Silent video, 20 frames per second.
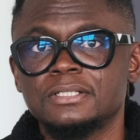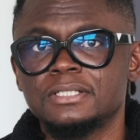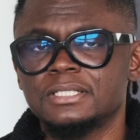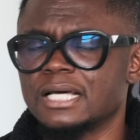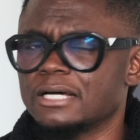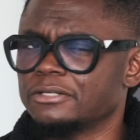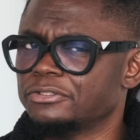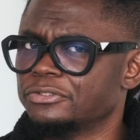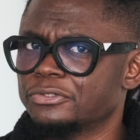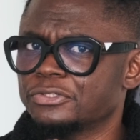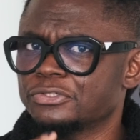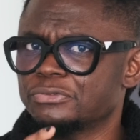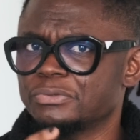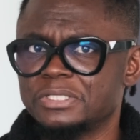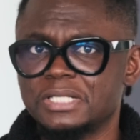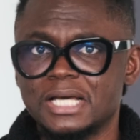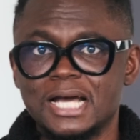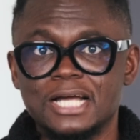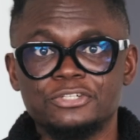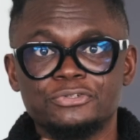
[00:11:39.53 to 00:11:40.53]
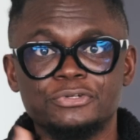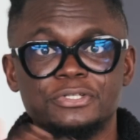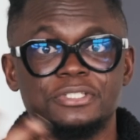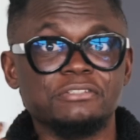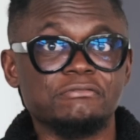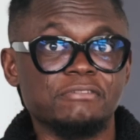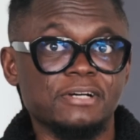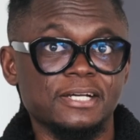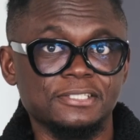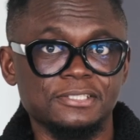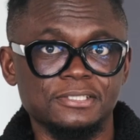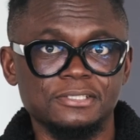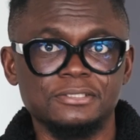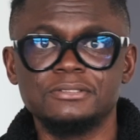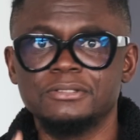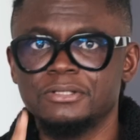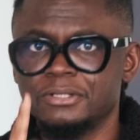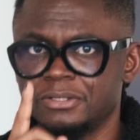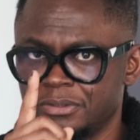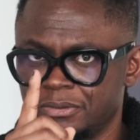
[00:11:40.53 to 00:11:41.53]
Now, those with Android
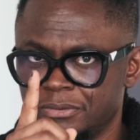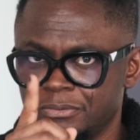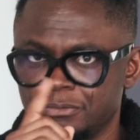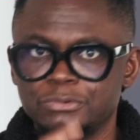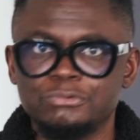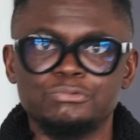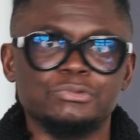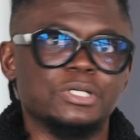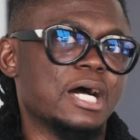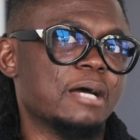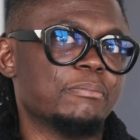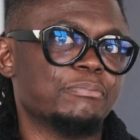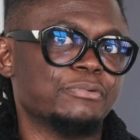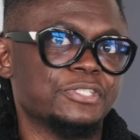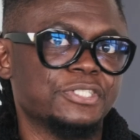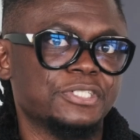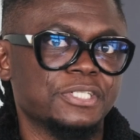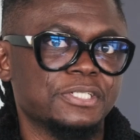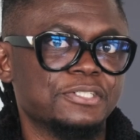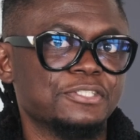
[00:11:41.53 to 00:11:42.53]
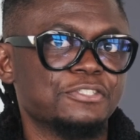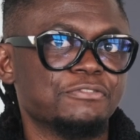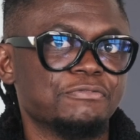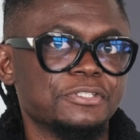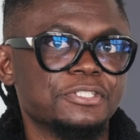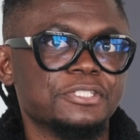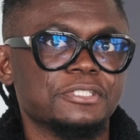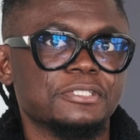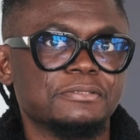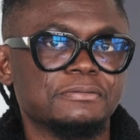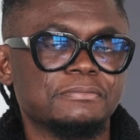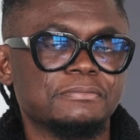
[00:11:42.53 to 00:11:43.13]
devices will appreciate this feature.